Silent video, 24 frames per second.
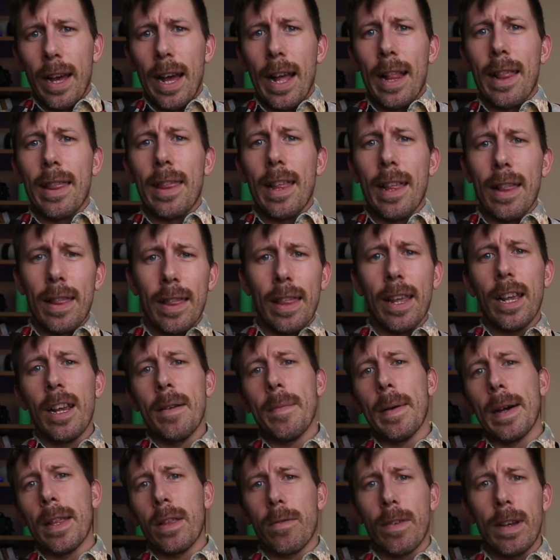and then think
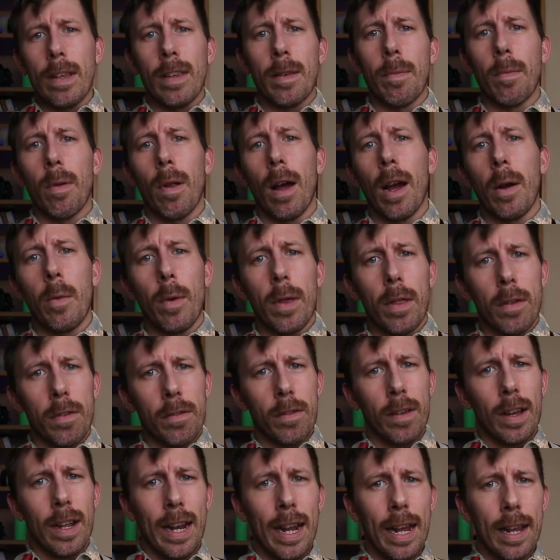about the resupply, whether
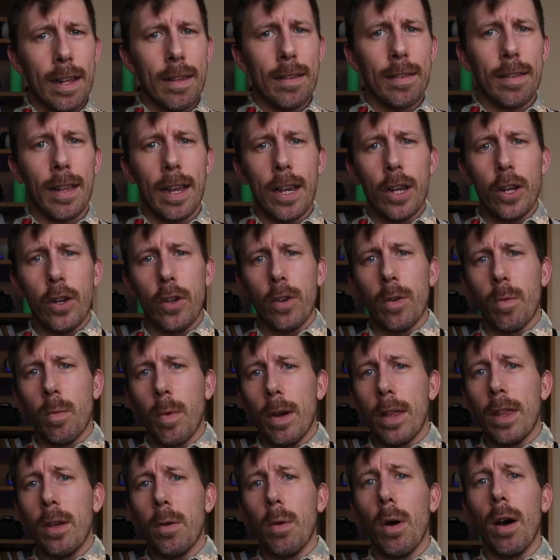it's at an aid station,
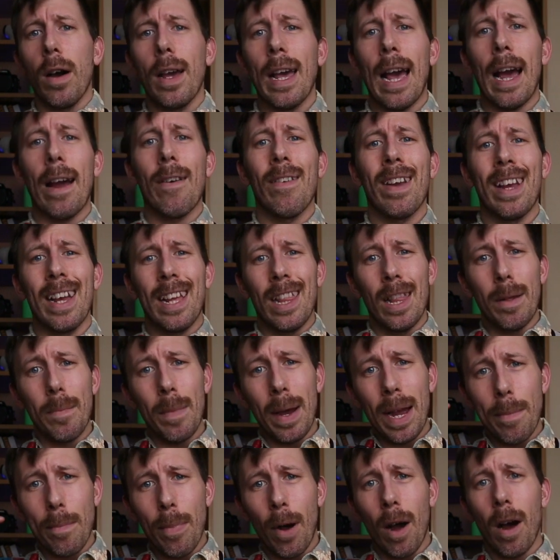whether you are carrying it in the
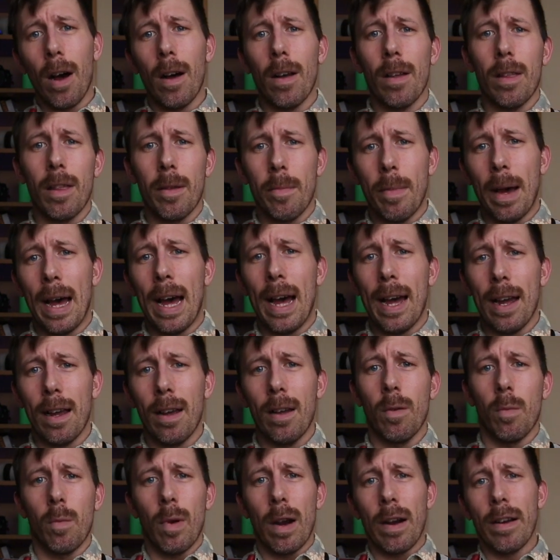main part of the pack
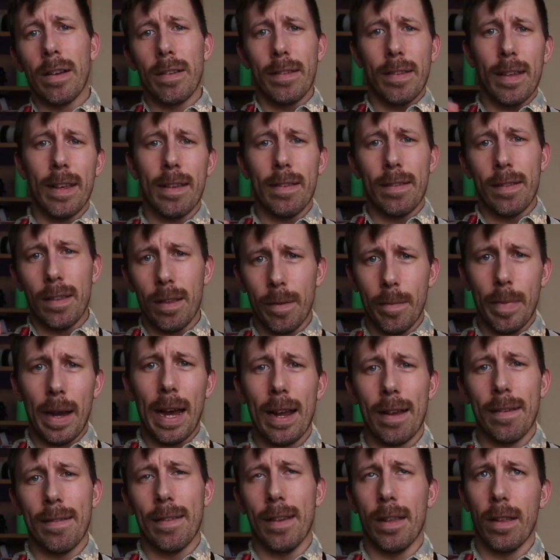and where it sits in the
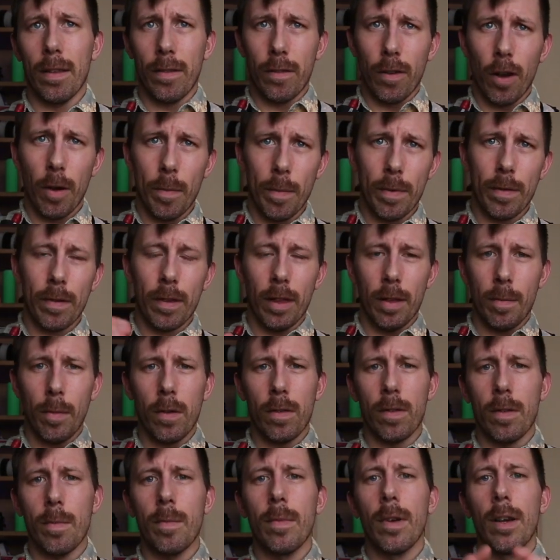pack. Is it at the top, is it at the
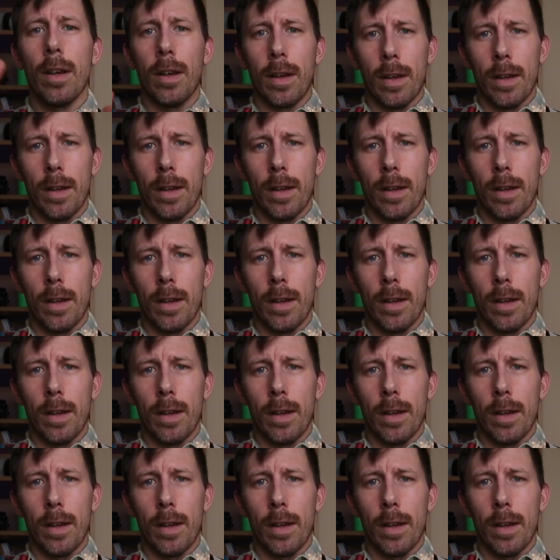bottom?